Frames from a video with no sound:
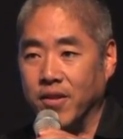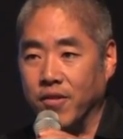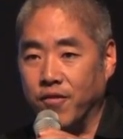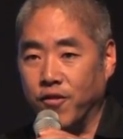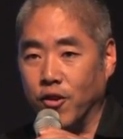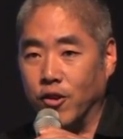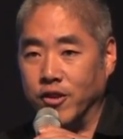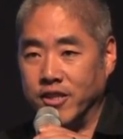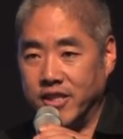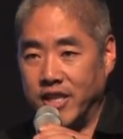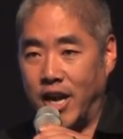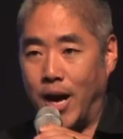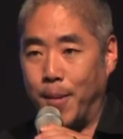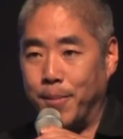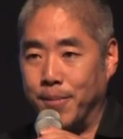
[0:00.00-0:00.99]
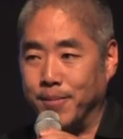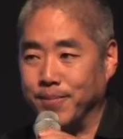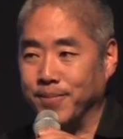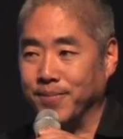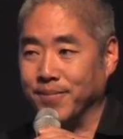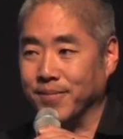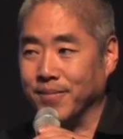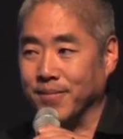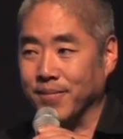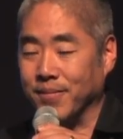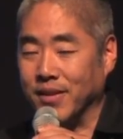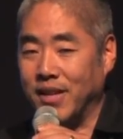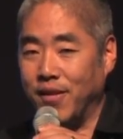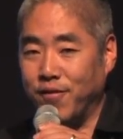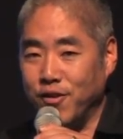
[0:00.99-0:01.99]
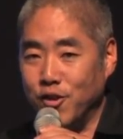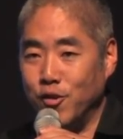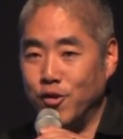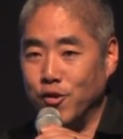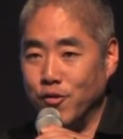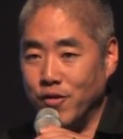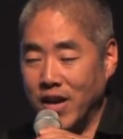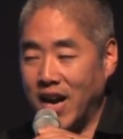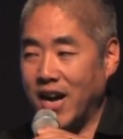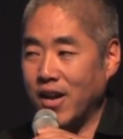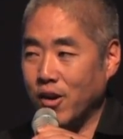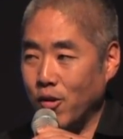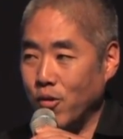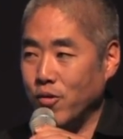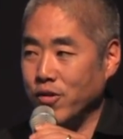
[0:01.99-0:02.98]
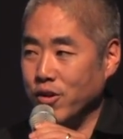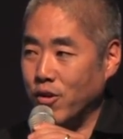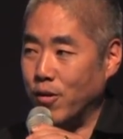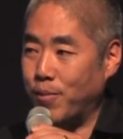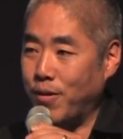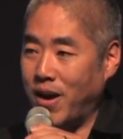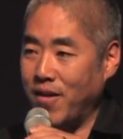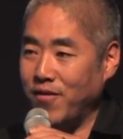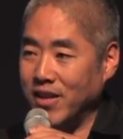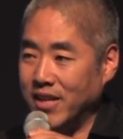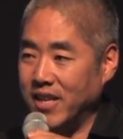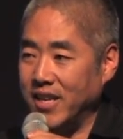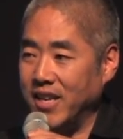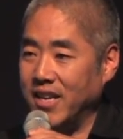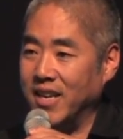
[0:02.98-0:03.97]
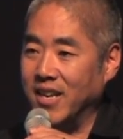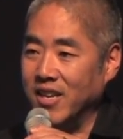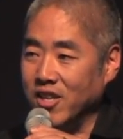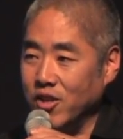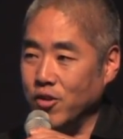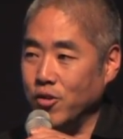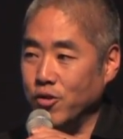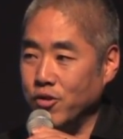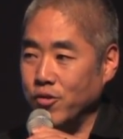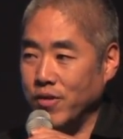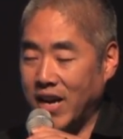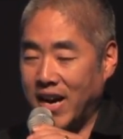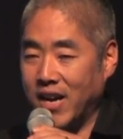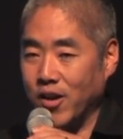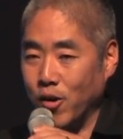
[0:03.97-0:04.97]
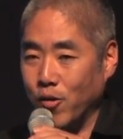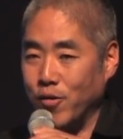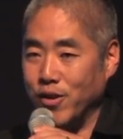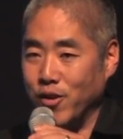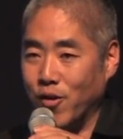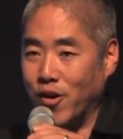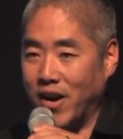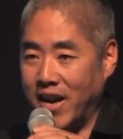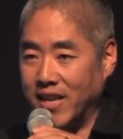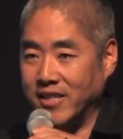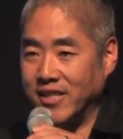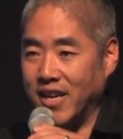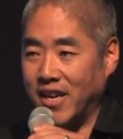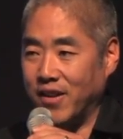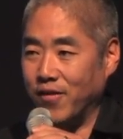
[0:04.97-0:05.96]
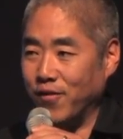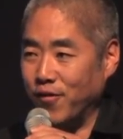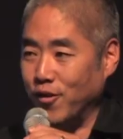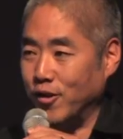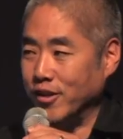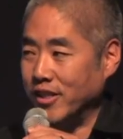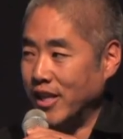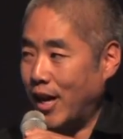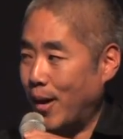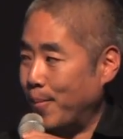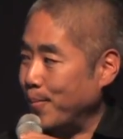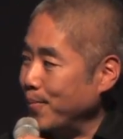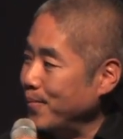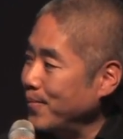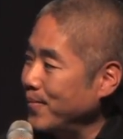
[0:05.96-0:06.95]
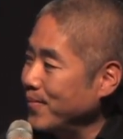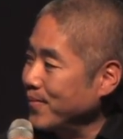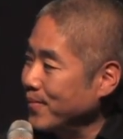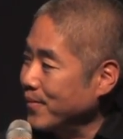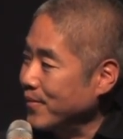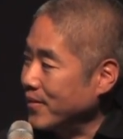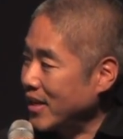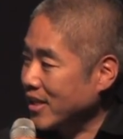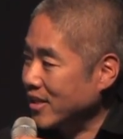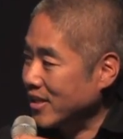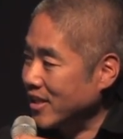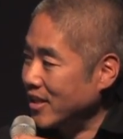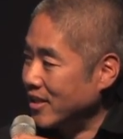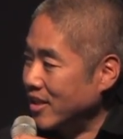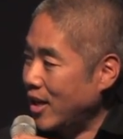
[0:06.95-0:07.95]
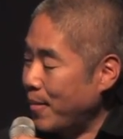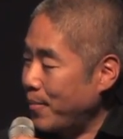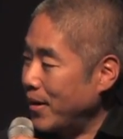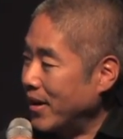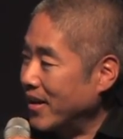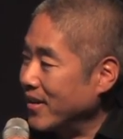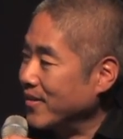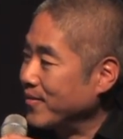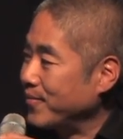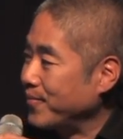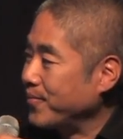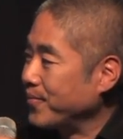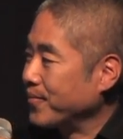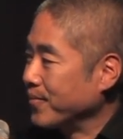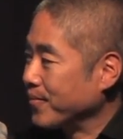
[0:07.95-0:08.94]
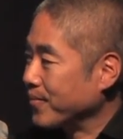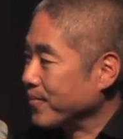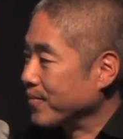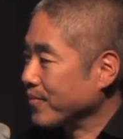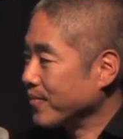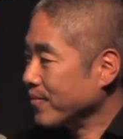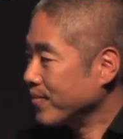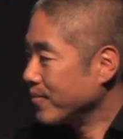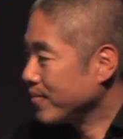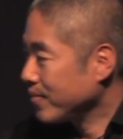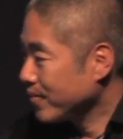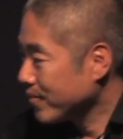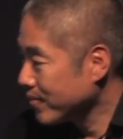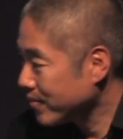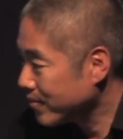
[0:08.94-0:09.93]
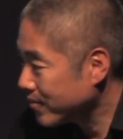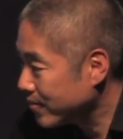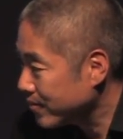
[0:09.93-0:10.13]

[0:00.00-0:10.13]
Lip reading: full stop. If you do not own your private key, you do not own your asset, full stop. That's the topic. All the centralized exchanges own your